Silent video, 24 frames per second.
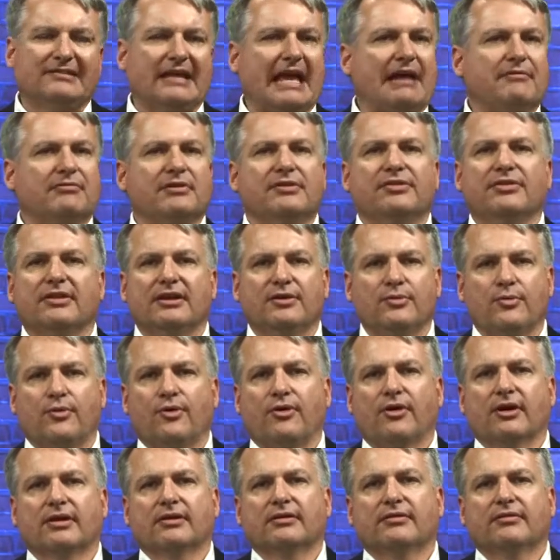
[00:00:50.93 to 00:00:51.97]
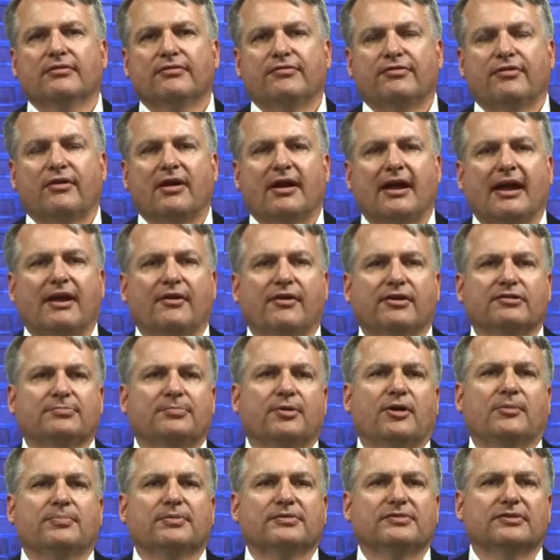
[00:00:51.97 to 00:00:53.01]
everything work for IRS
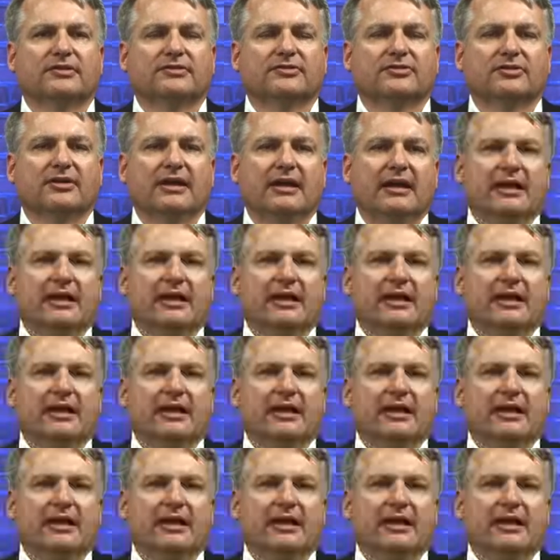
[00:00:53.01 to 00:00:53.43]
purposes.